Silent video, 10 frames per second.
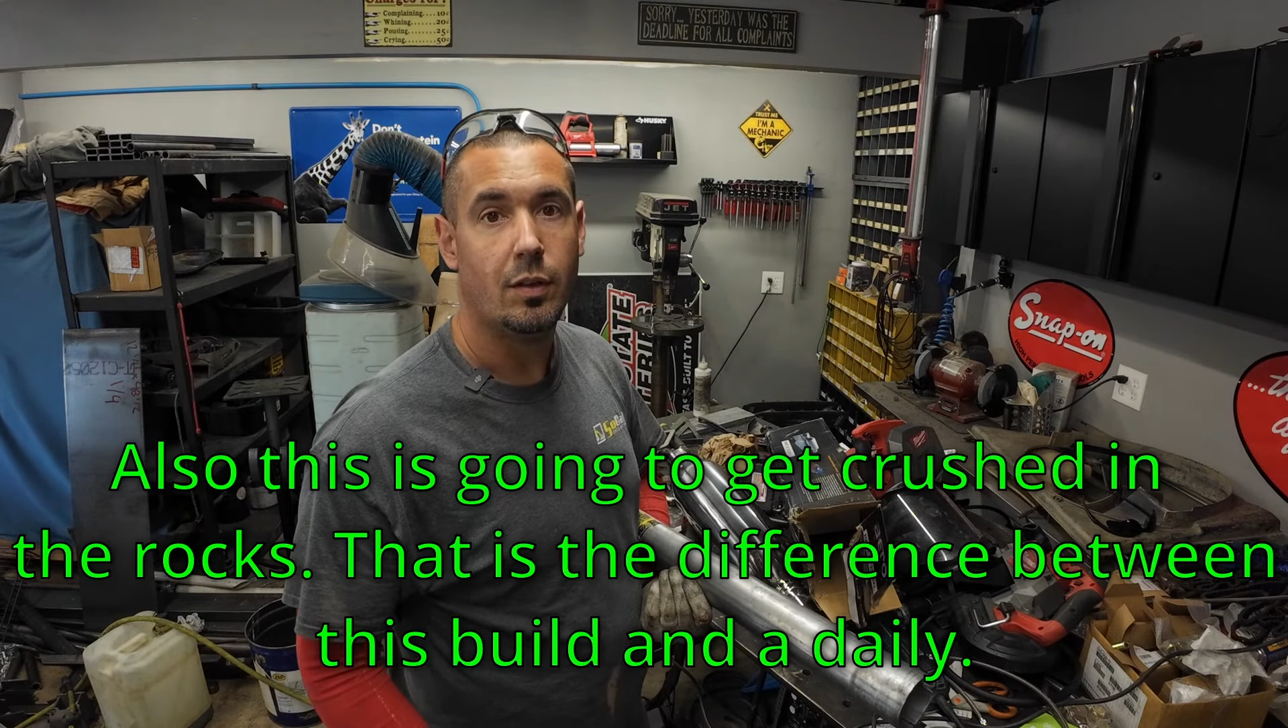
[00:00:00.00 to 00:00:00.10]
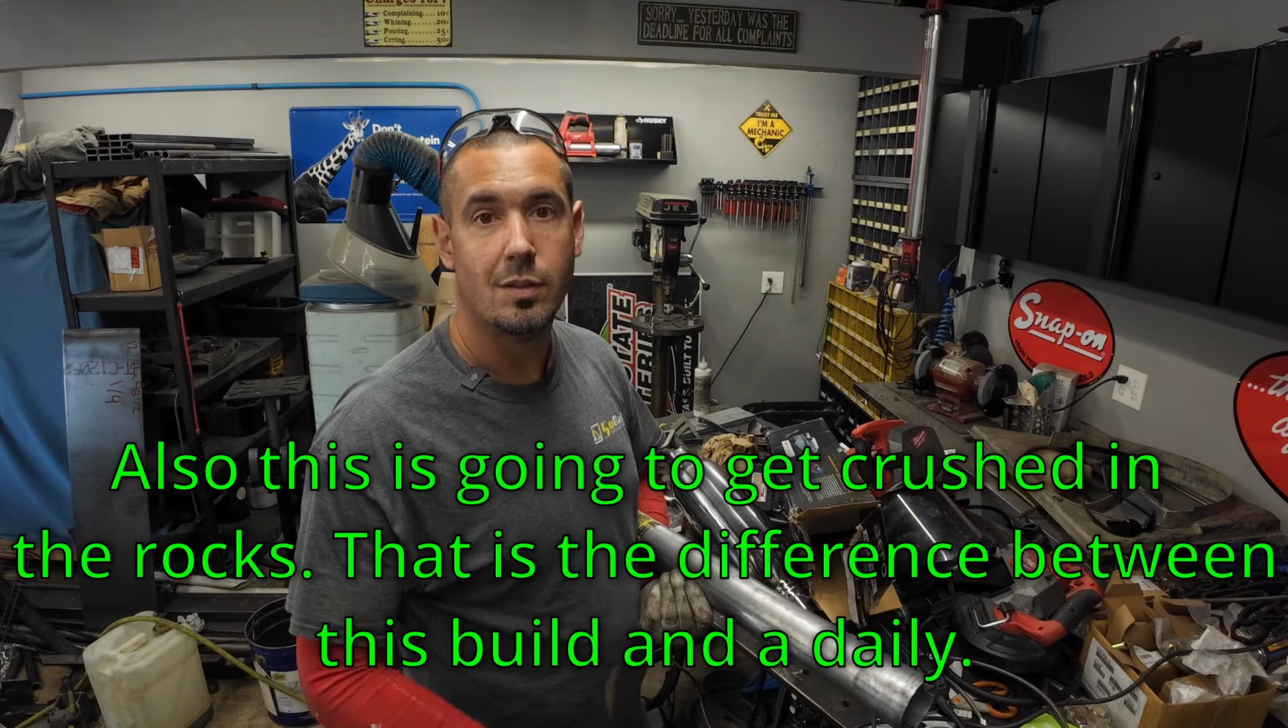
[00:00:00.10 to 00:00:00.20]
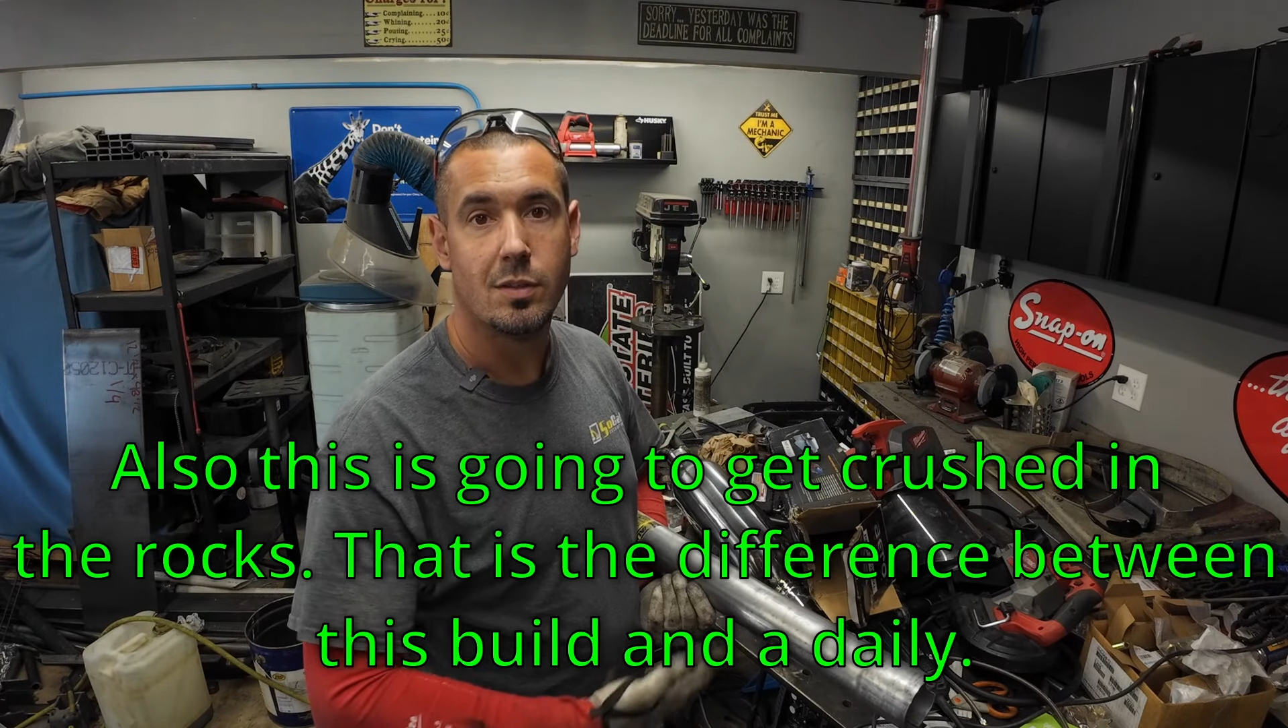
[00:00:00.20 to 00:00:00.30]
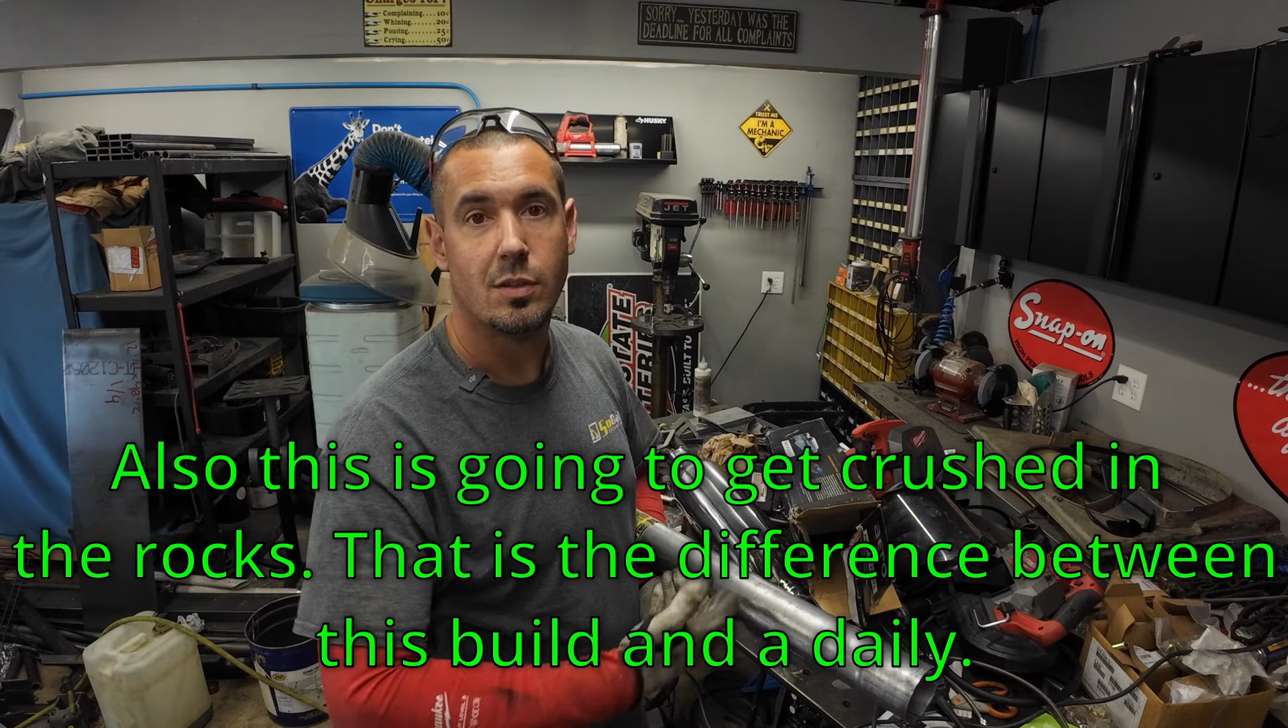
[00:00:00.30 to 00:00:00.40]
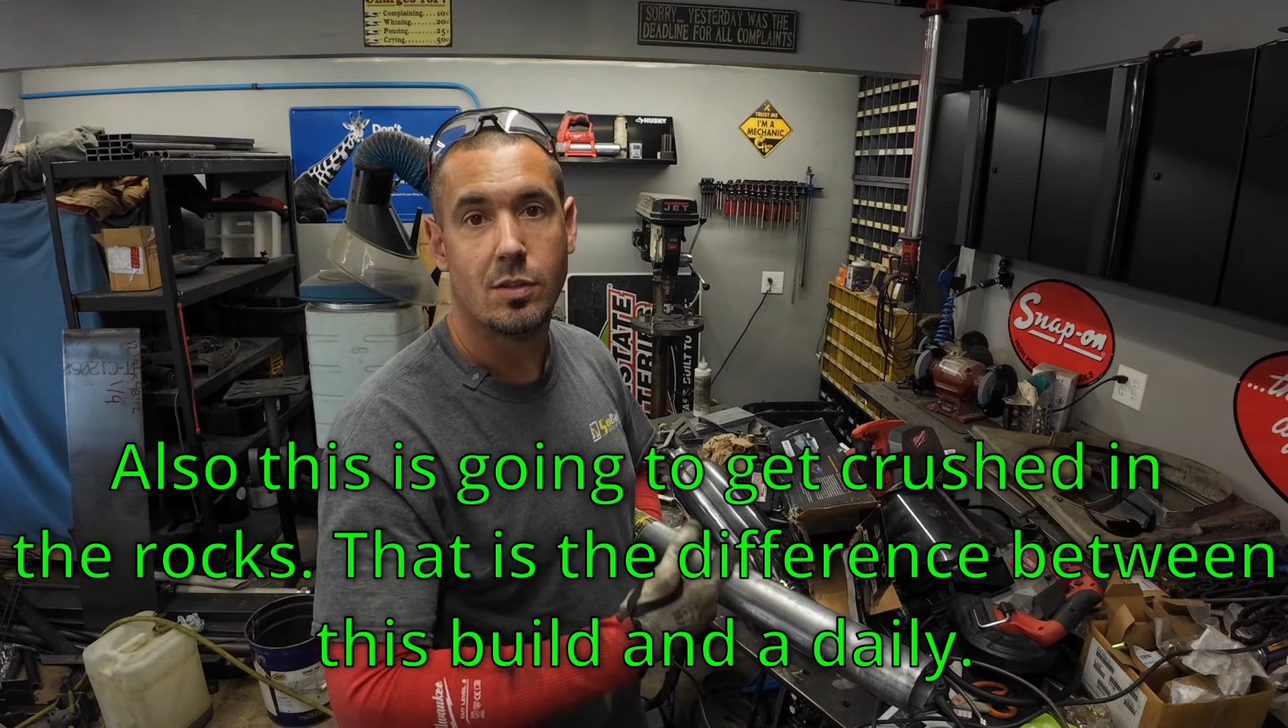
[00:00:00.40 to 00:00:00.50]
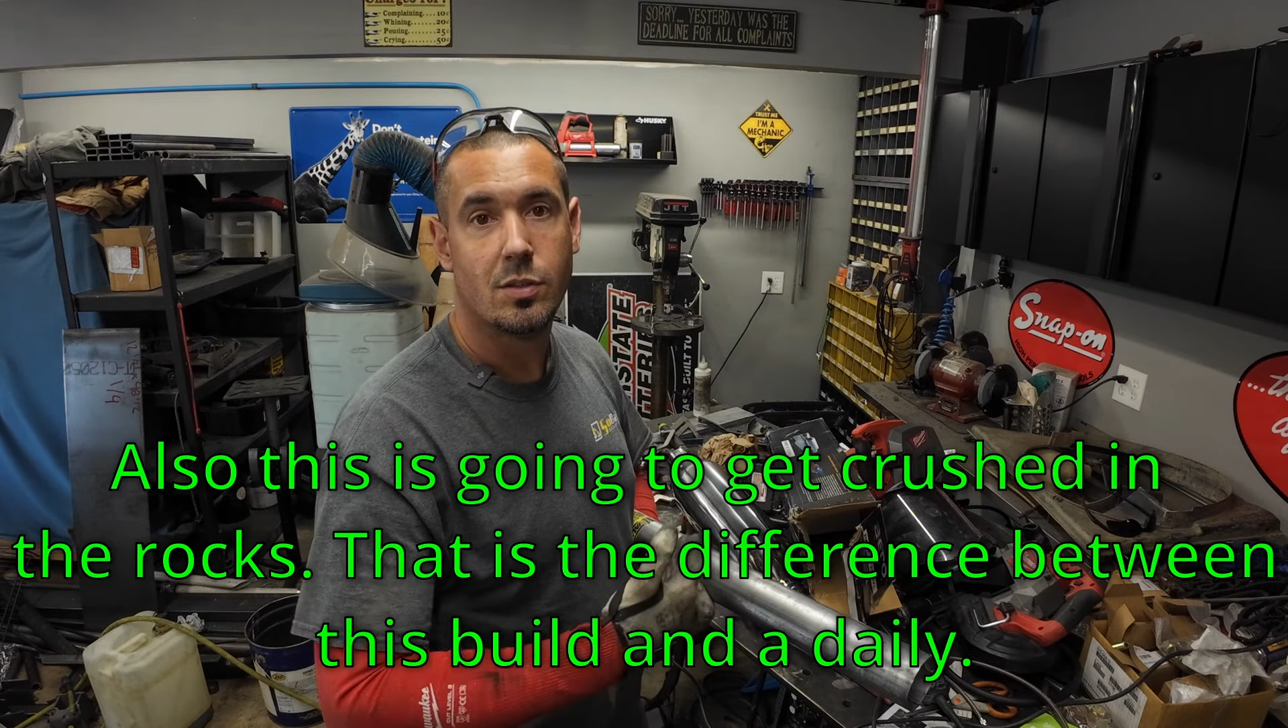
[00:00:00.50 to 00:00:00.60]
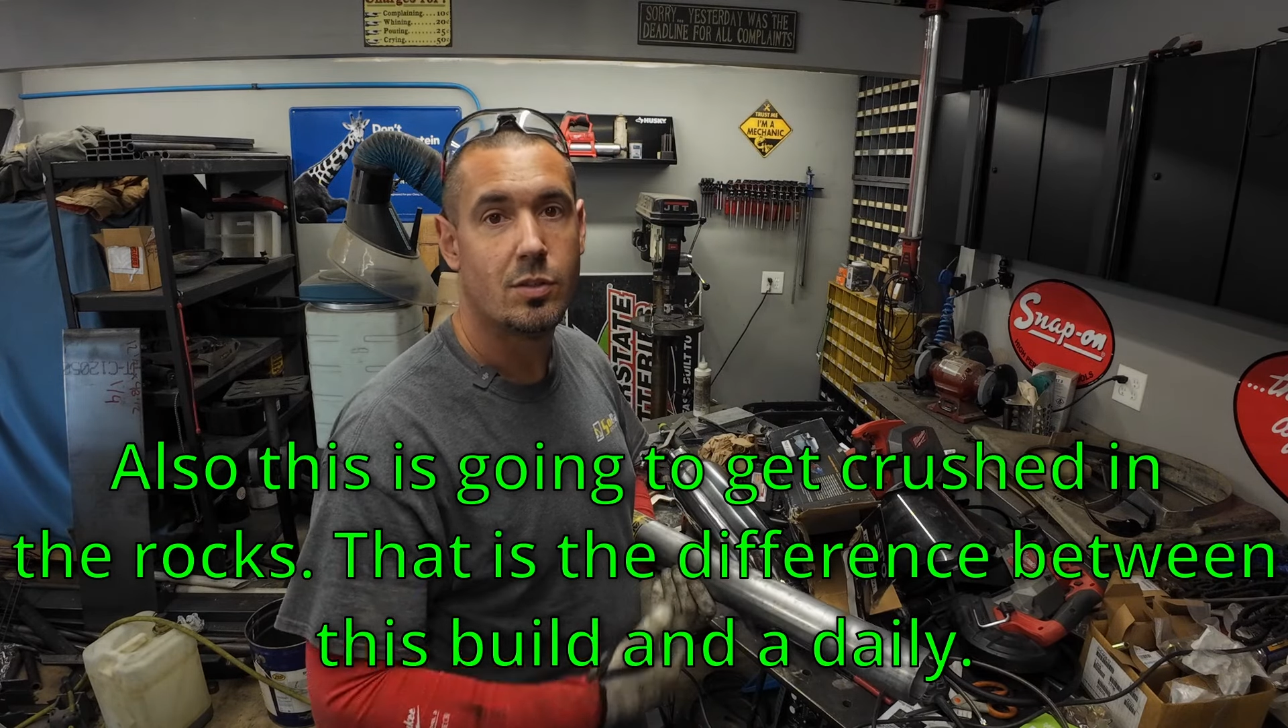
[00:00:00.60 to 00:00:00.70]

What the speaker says: this is